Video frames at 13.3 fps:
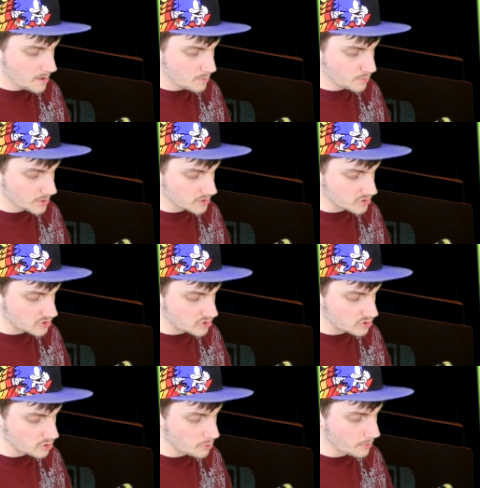but it's
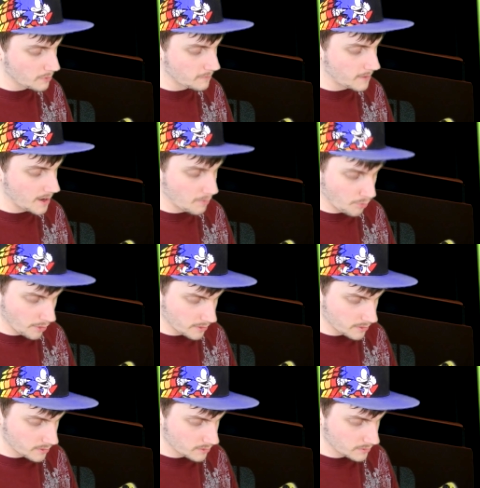super
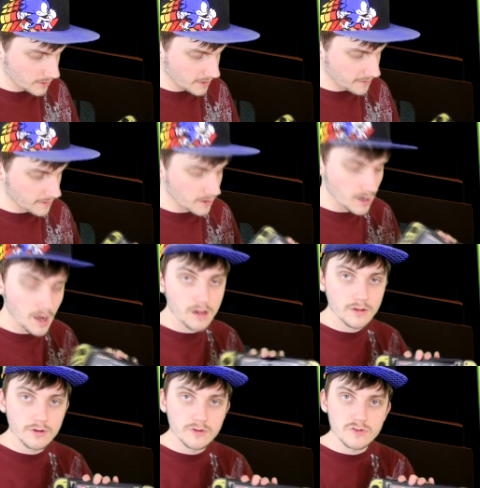vibrant. Like, the
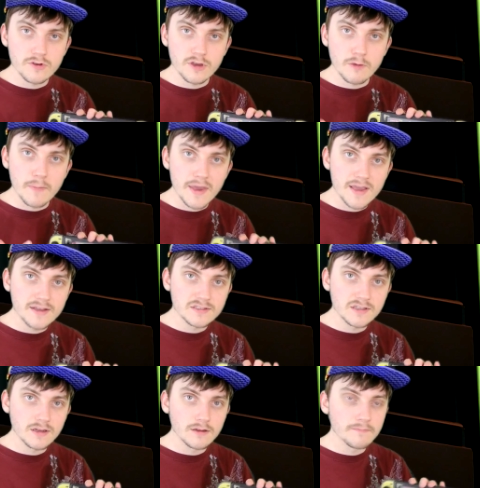colors look
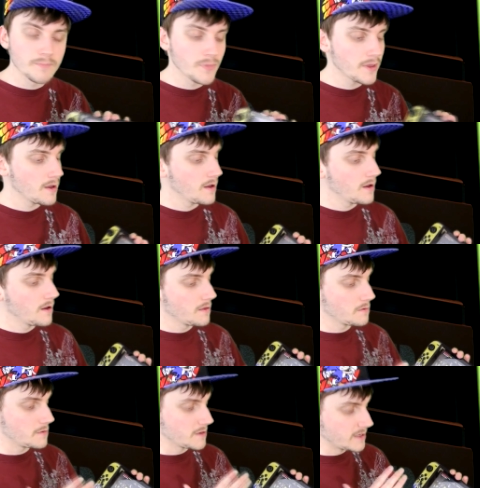amazing,
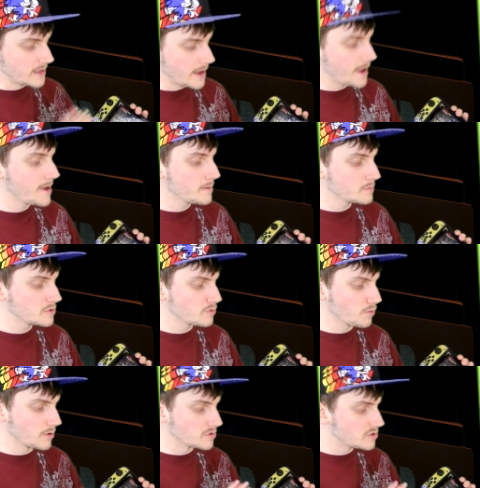the games
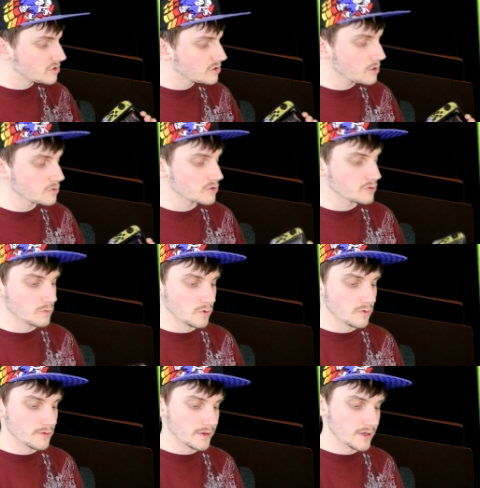run so
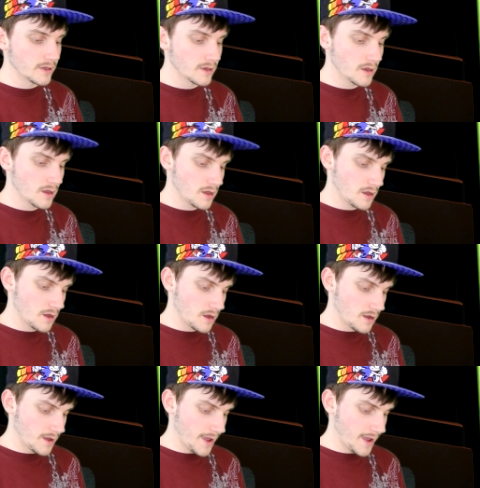smoothly,
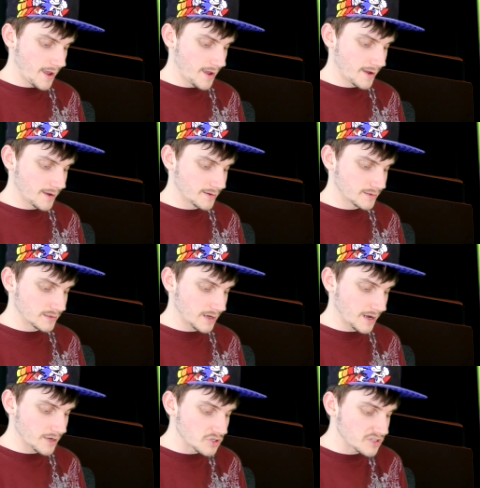and
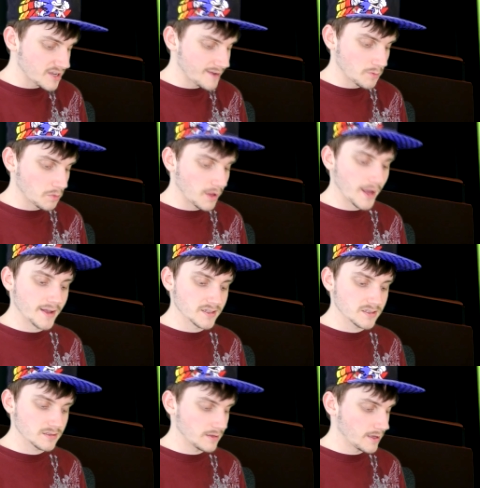I just have a
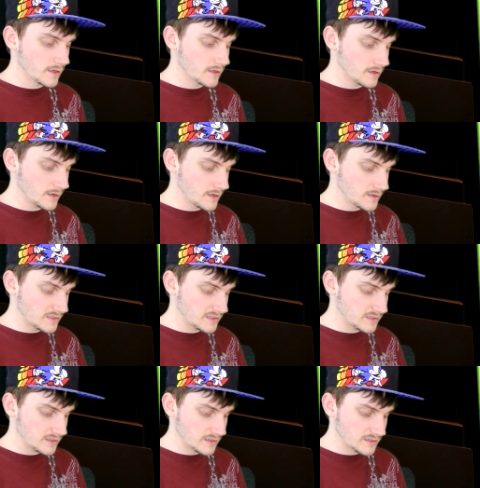blast. Like,
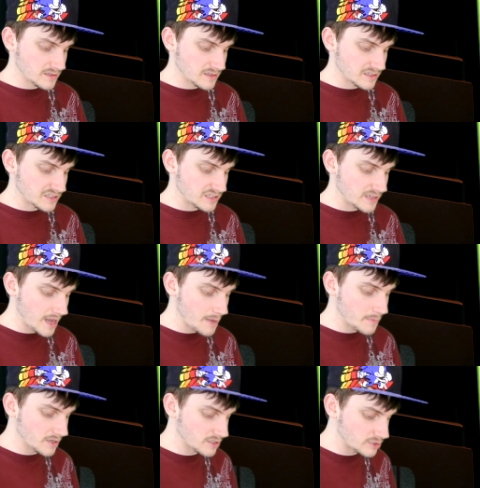it's the
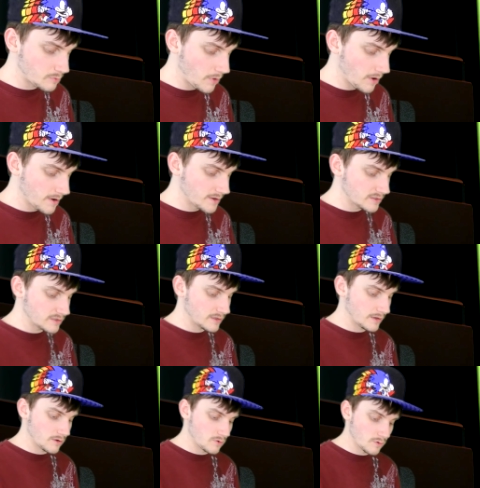same experience
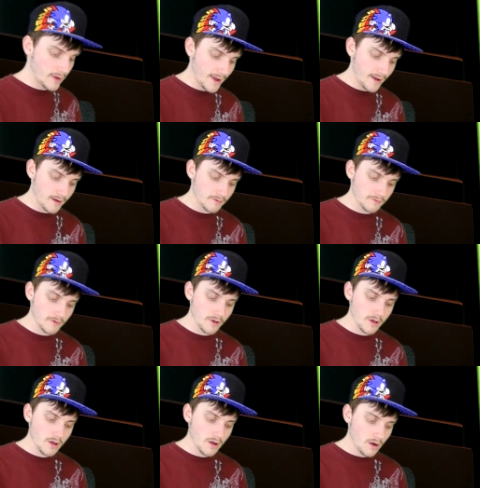that you would have
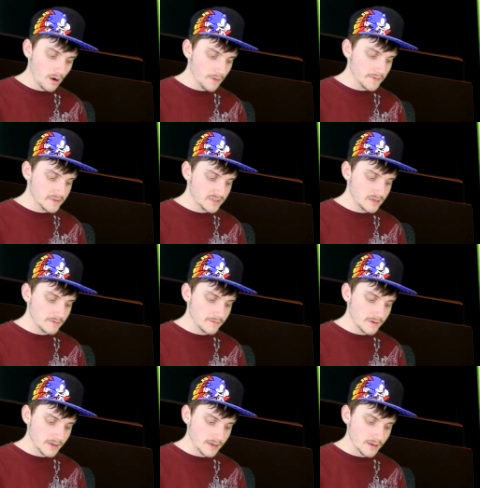on the
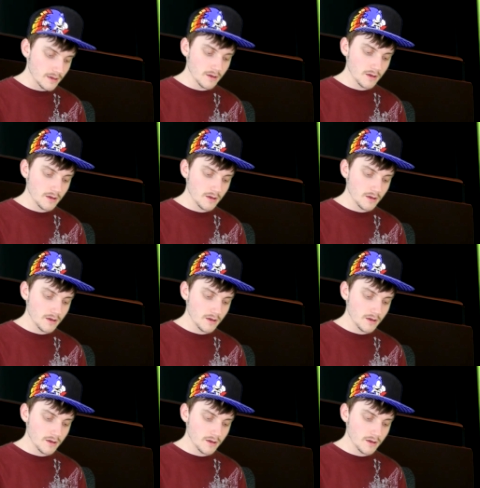TV